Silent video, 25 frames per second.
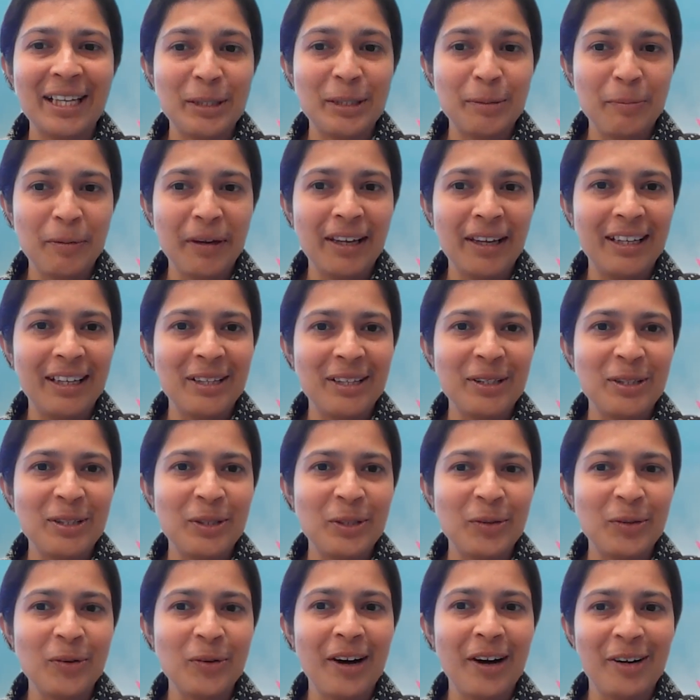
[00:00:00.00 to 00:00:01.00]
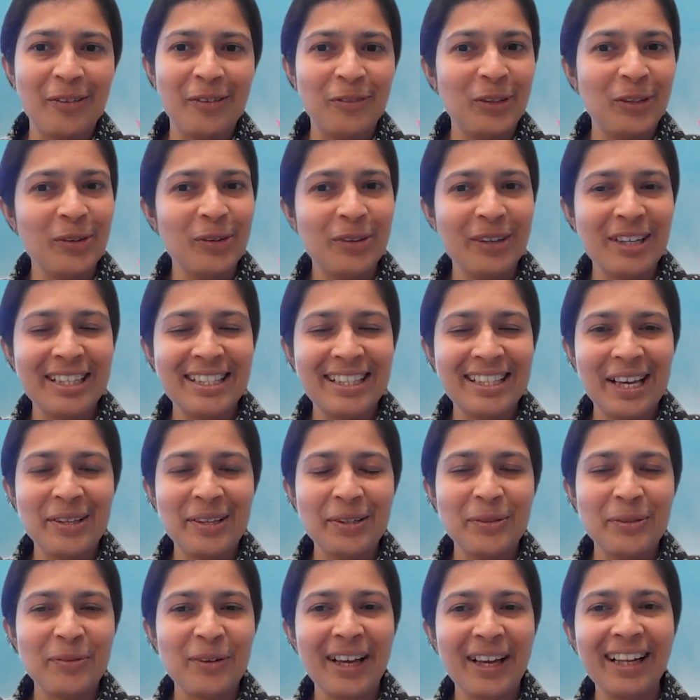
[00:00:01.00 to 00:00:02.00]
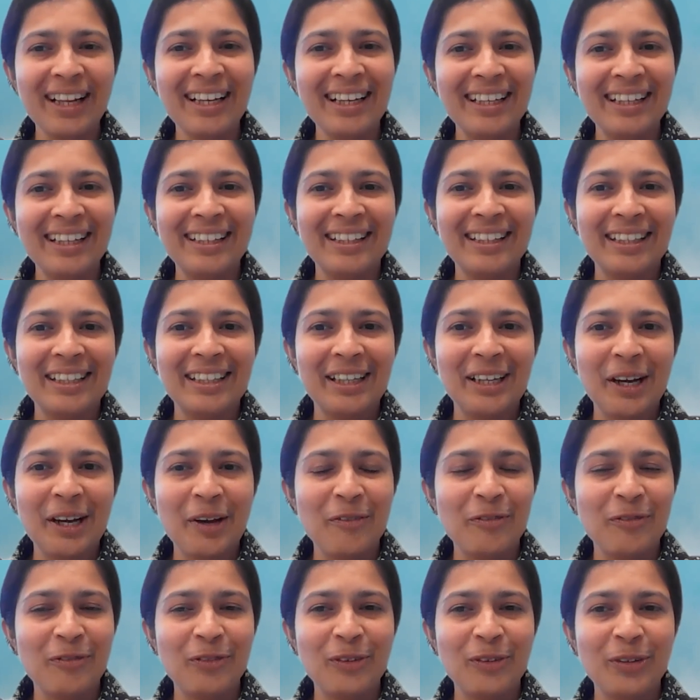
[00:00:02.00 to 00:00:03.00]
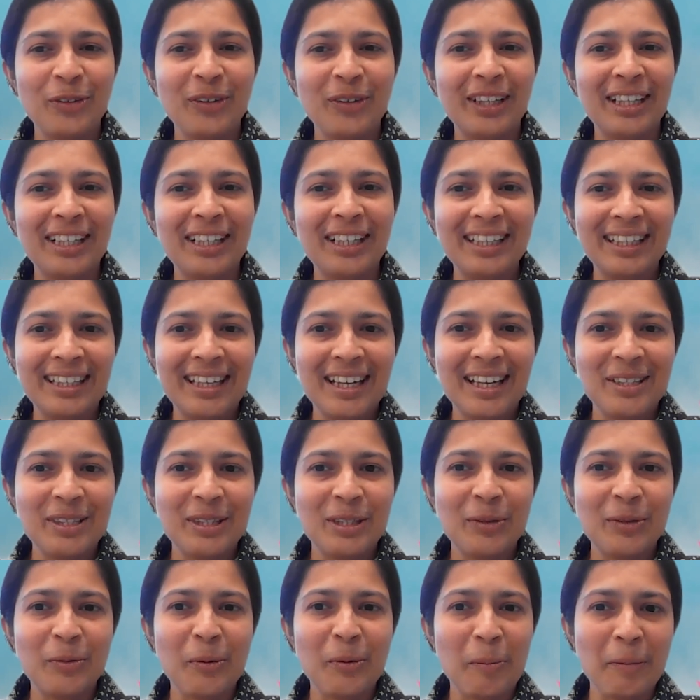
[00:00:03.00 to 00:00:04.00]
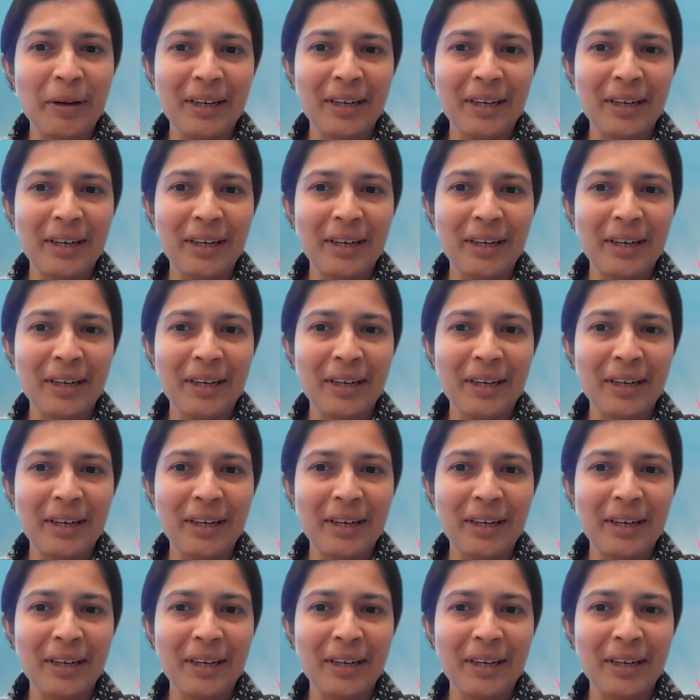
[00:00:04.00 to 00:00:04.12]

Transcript: experience to our viewers as well? If you could lead us to a